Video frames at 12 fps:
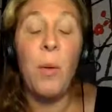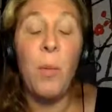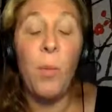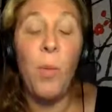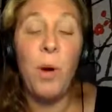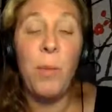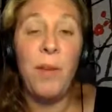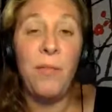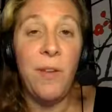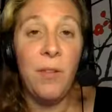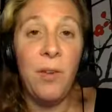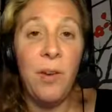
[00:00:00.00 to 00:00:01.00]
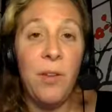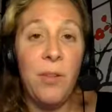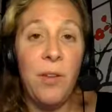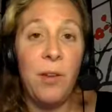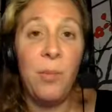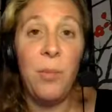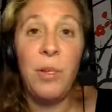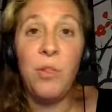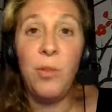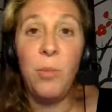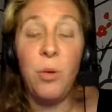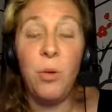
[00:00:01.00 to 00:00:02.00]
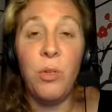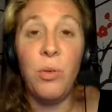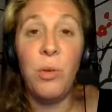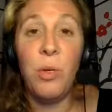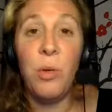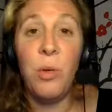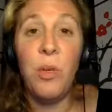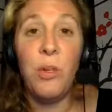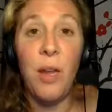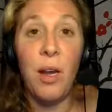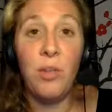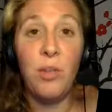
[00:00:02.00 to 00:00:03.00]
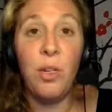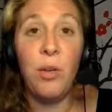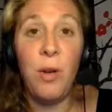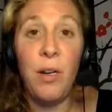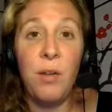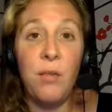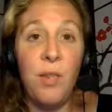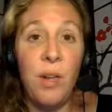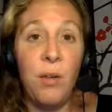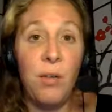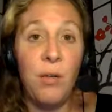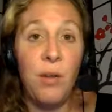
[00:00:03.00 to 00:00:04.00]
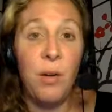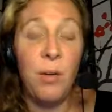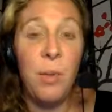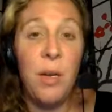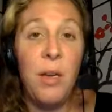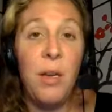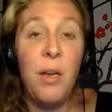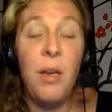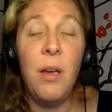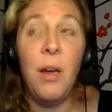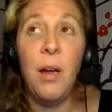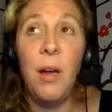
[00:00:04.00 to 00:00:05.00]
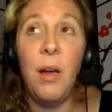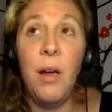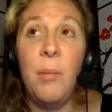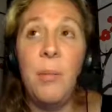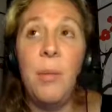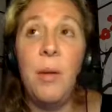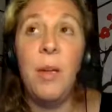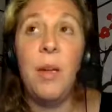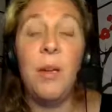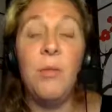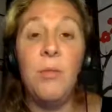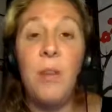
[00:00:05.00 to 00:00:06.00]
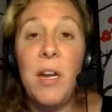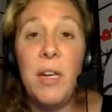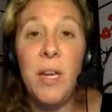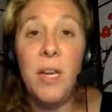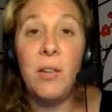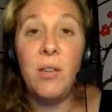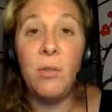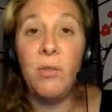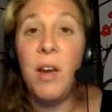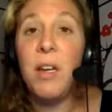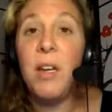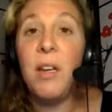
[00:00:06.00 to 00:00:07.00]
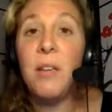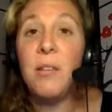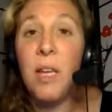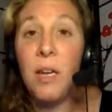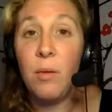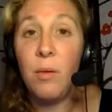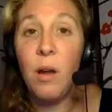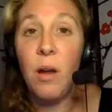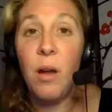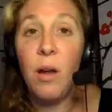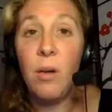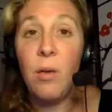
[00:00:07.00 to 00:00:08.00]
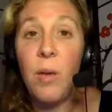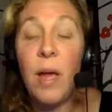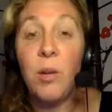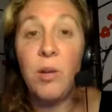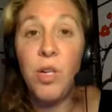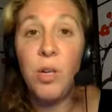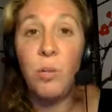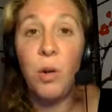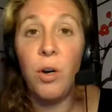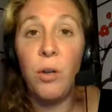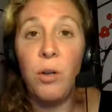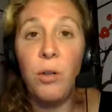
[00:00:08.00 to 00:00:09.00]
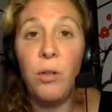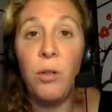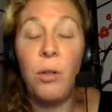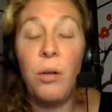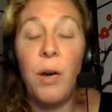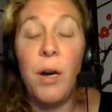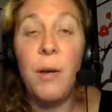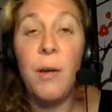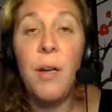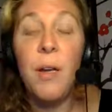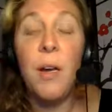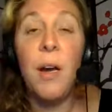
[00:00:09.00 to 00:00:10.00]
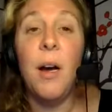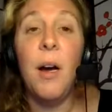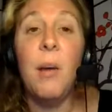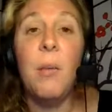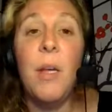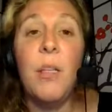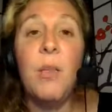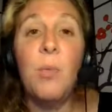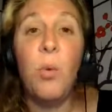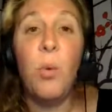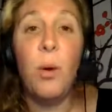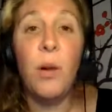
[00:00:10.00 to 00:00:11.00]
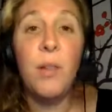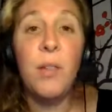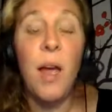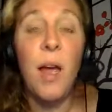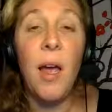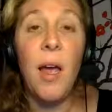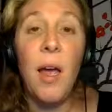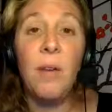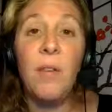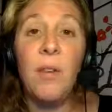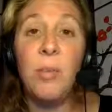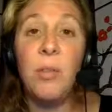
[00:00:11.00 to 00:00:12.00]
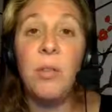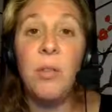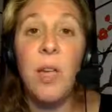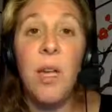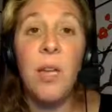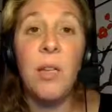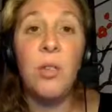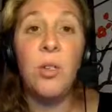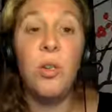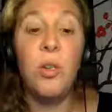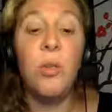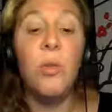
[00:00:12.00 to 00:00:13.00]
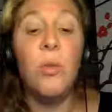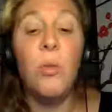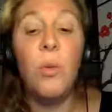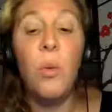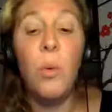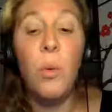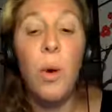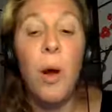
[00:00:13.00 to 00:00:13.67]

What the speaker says: one of my favorite therapies, to be honest with you, is actually craniosacral therapy, and Reiki. So Reiki is like energy work. Okay. It's important to have a plan to